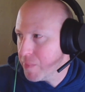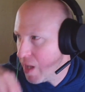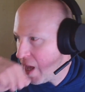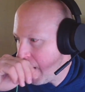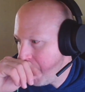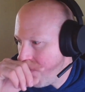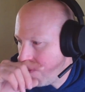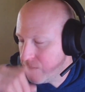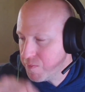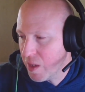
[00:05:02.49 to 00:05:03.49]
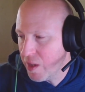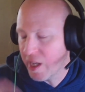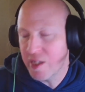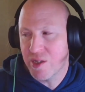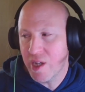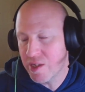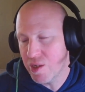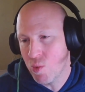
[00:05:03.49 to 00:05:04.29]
and the consensus